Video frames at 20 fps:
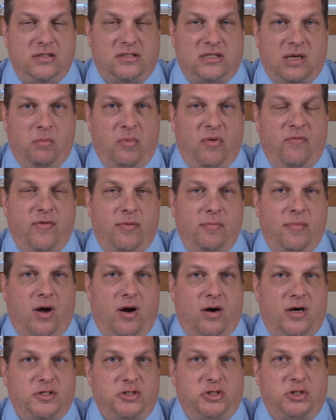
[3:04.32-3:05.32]
some of them
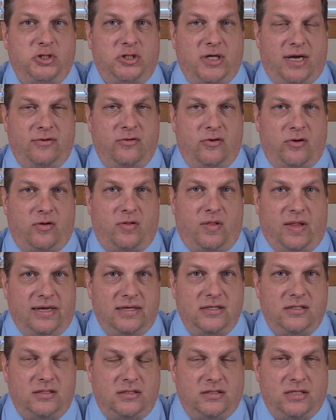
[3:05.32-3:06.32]
are
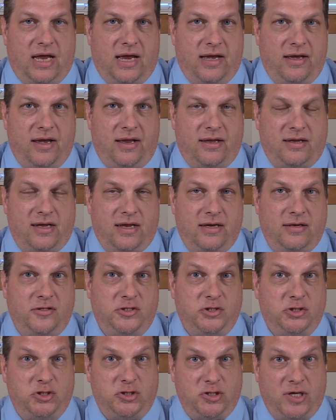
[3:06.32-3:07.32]
generalists and they
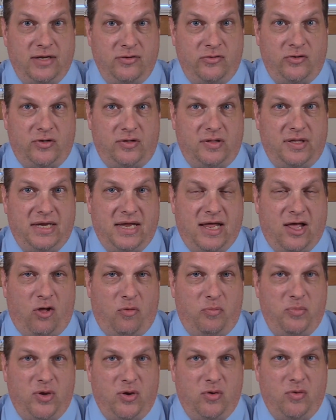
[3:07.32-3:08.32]
can generally
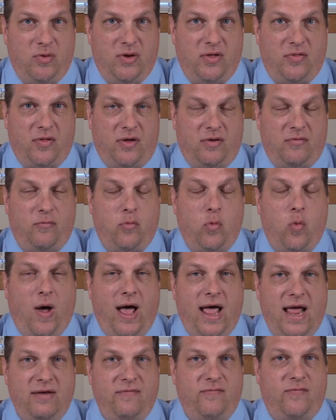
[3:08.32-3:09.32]
help you with a
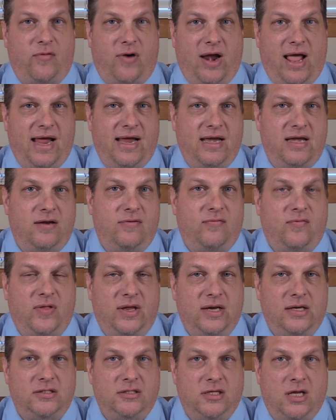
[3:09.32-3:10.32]
wide variety of
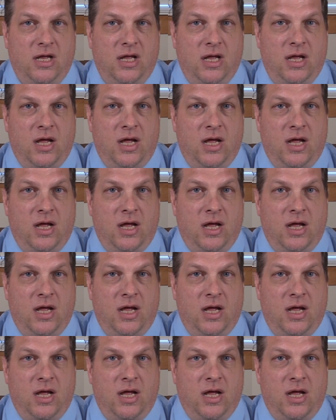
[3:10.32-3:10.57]
things.